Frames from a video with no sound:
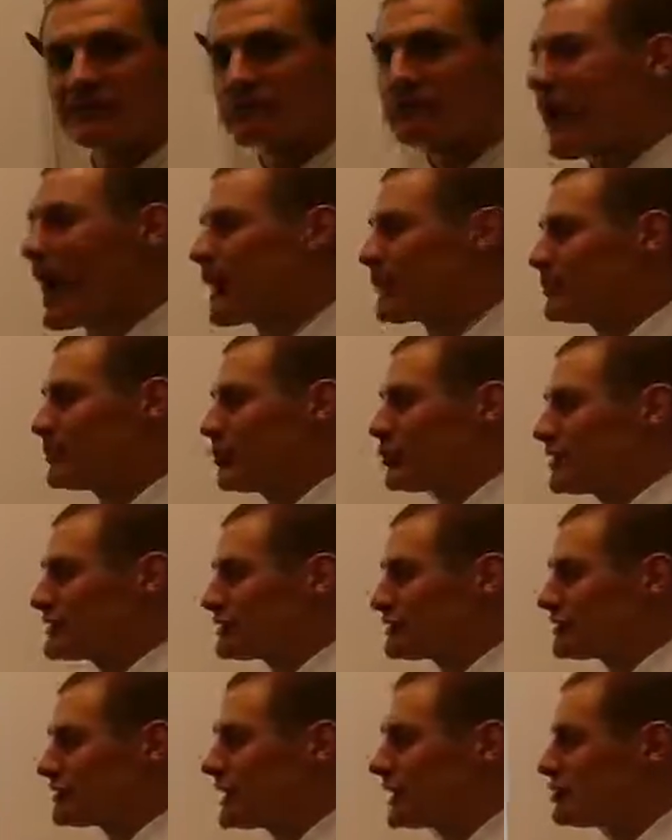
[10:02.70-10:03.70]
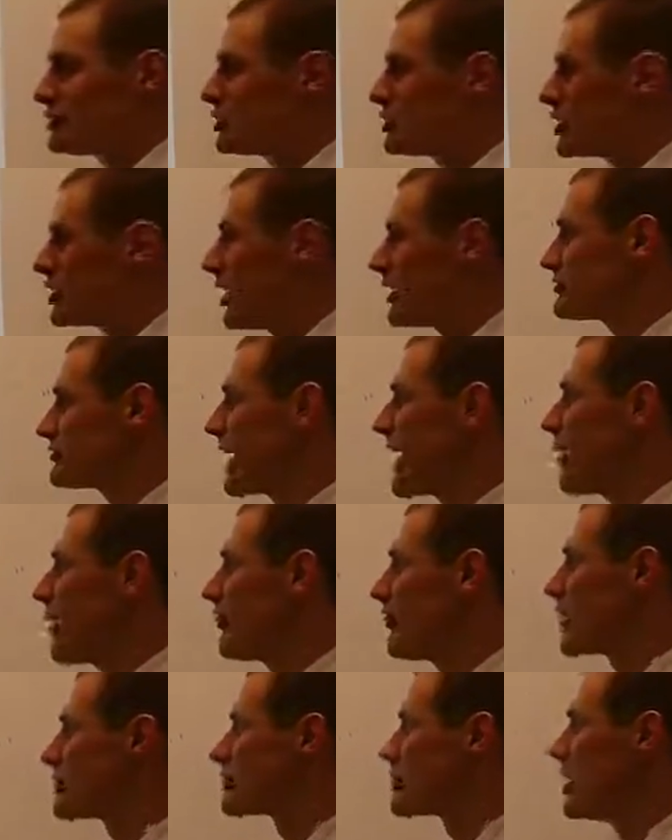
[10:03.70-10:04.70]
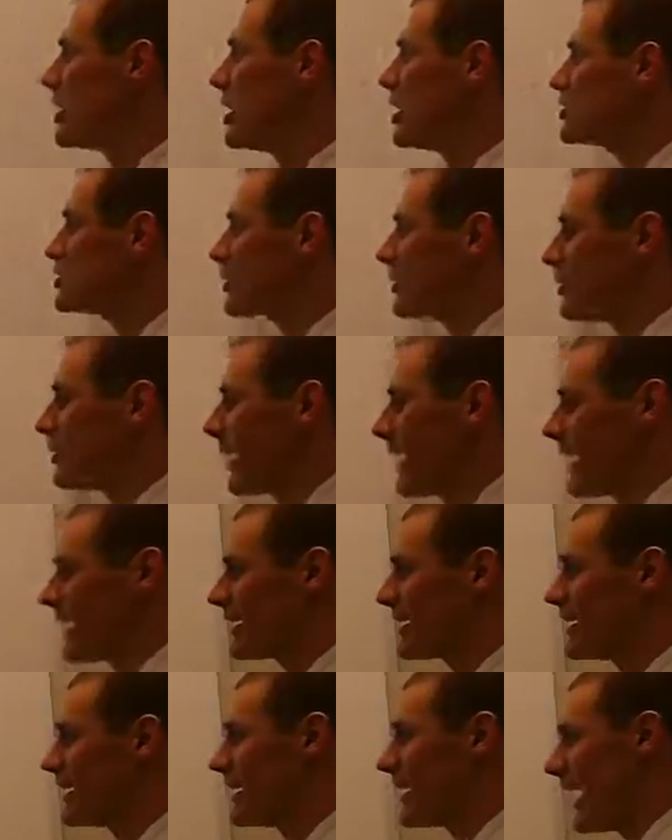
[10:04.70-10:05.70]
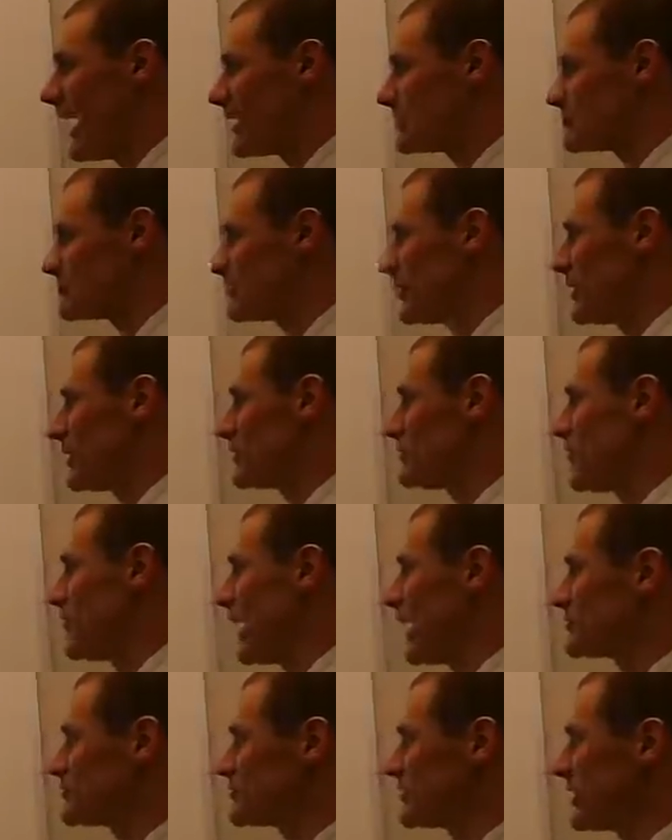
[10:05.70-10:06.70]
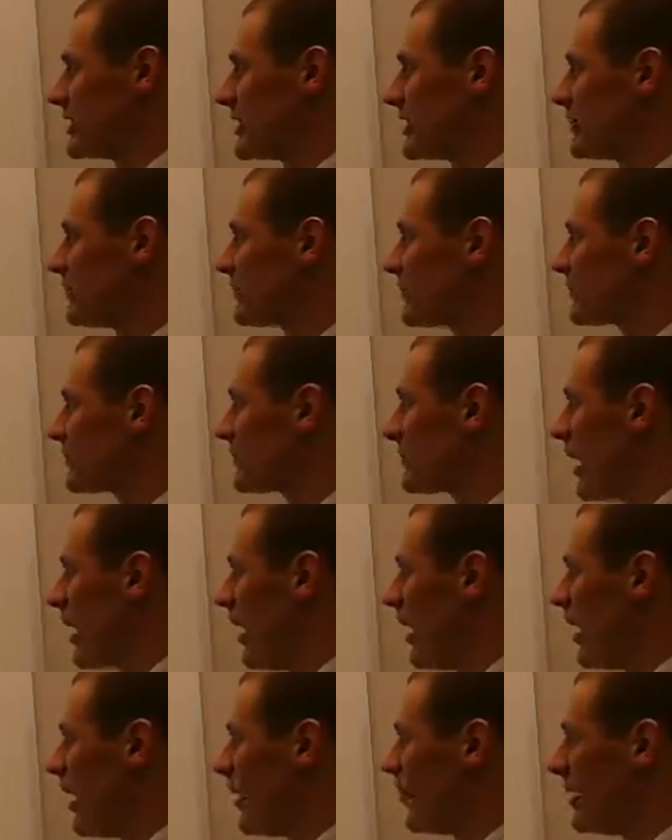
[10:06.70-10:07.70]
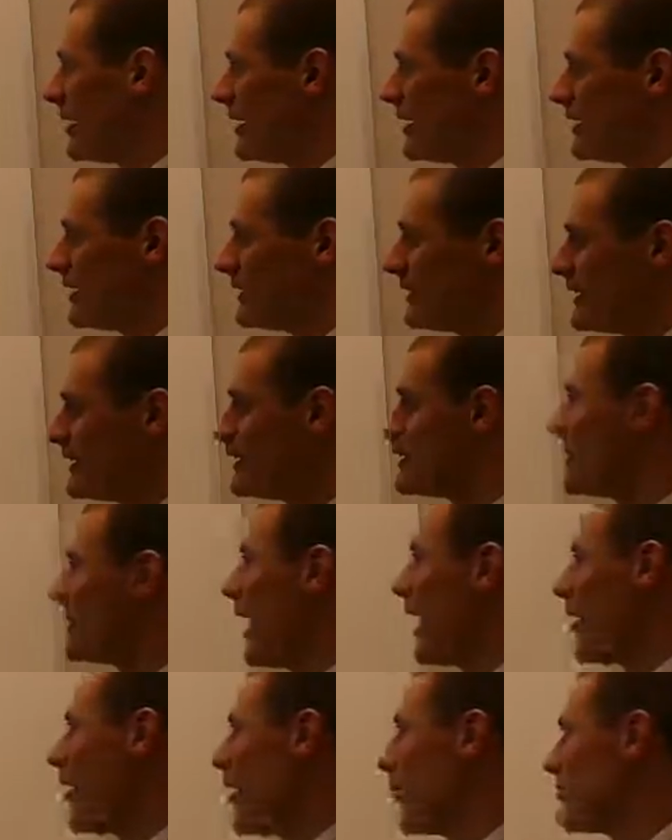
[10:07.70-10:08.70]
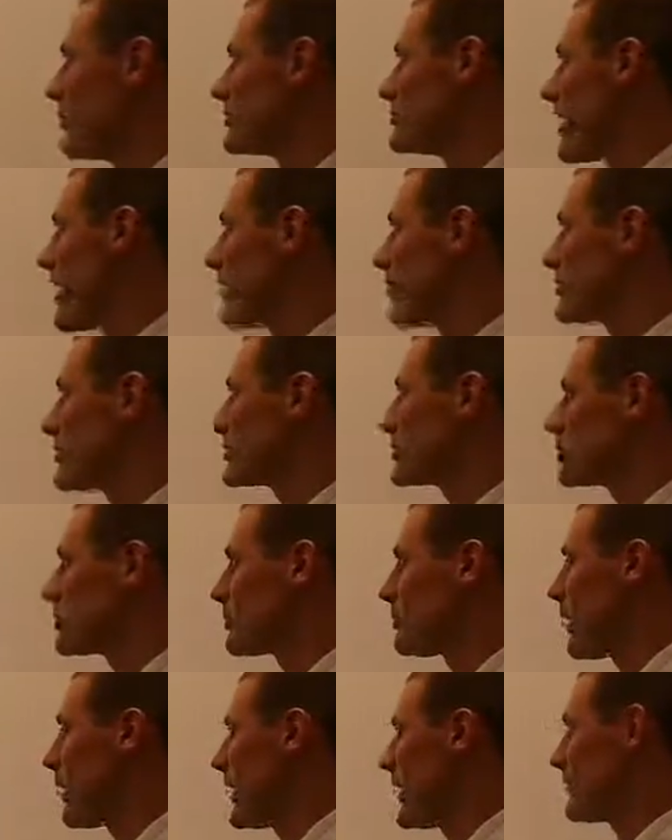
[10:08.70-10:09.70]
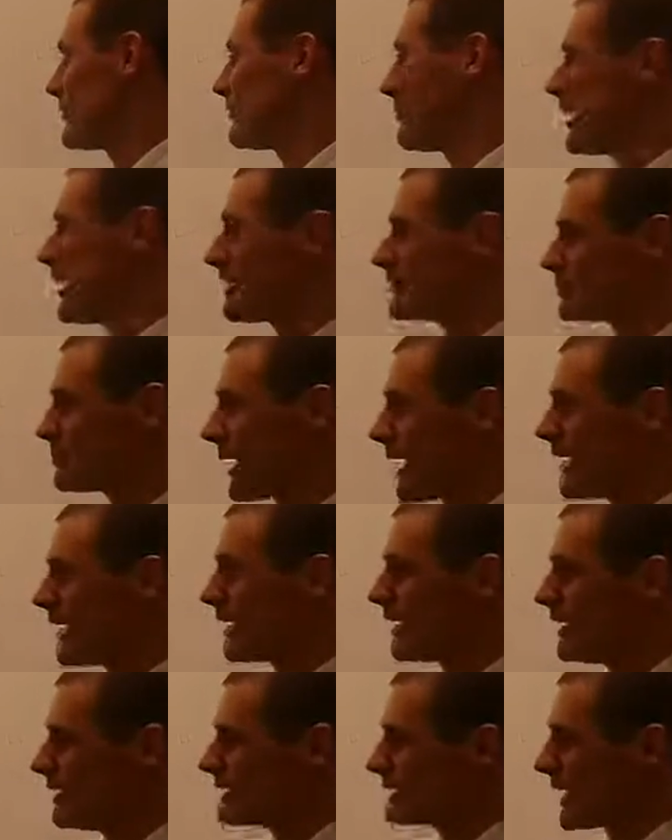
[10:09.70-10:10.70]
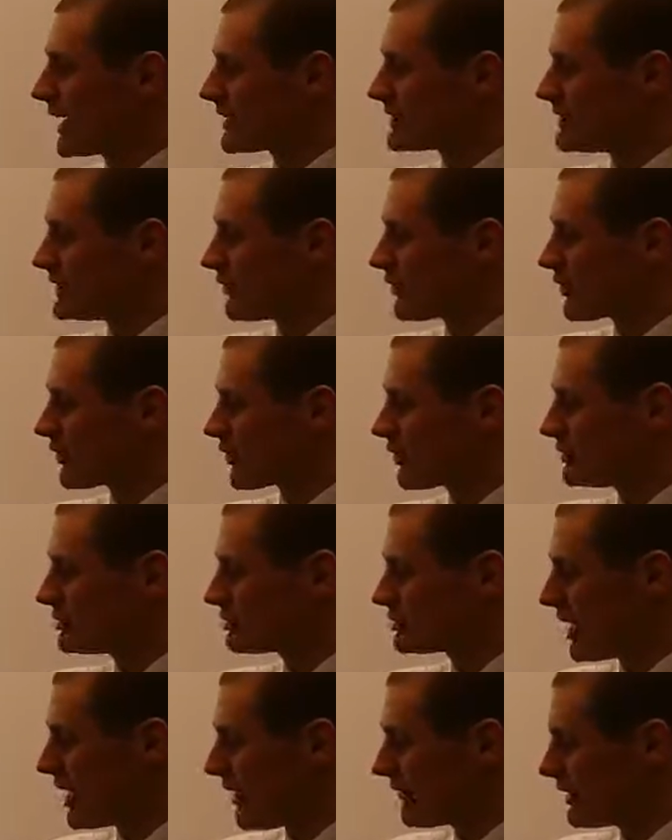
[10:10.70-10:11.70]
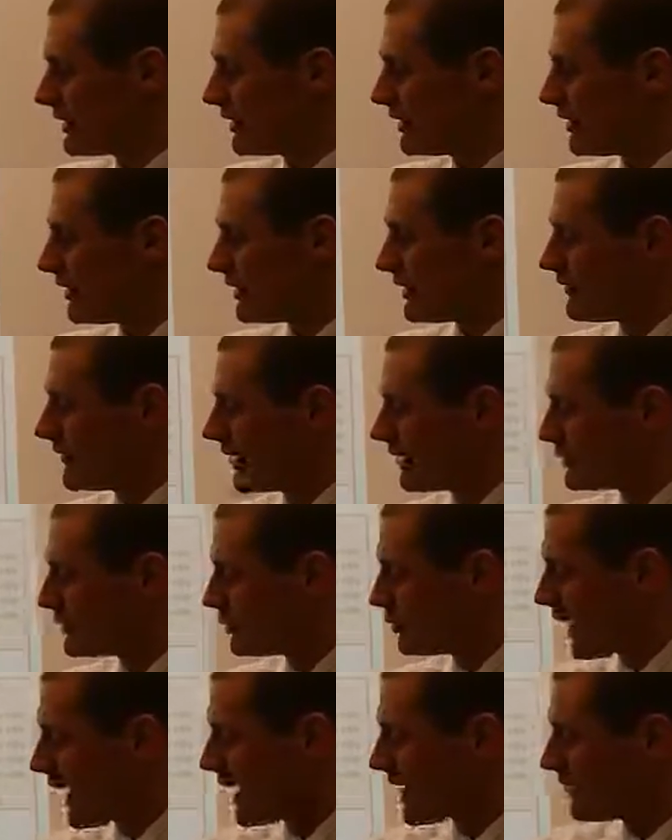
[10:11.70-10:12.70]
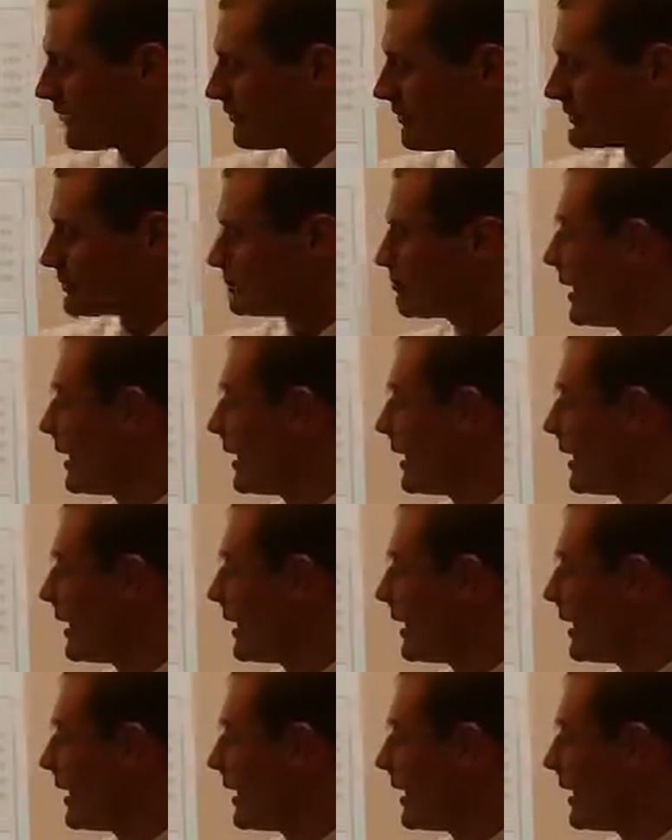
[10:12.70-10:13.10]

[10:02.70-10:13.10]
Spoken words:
map, you can see just how much Japan has been advancing. The yellow is how much Japan advanced by 1937. Then you have this